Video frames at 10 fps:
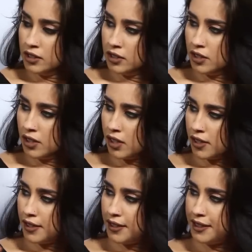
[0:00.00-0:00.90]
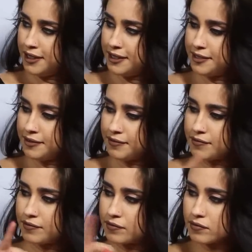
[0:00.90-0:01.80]

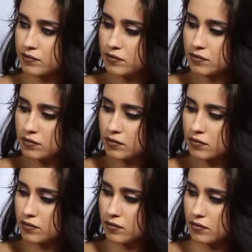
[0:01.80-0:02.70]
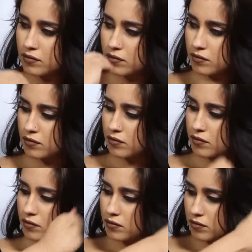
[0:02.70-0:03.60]

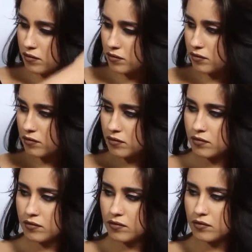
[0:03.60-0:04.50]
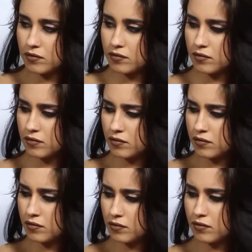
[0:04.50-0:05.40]

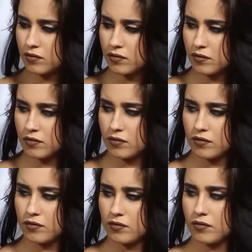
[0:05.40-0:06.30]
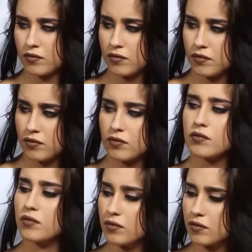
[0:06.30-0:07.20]

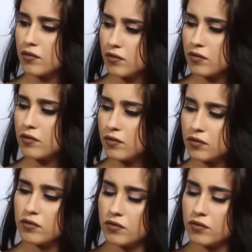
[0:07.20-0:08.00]
No words are spoken by the person on screen.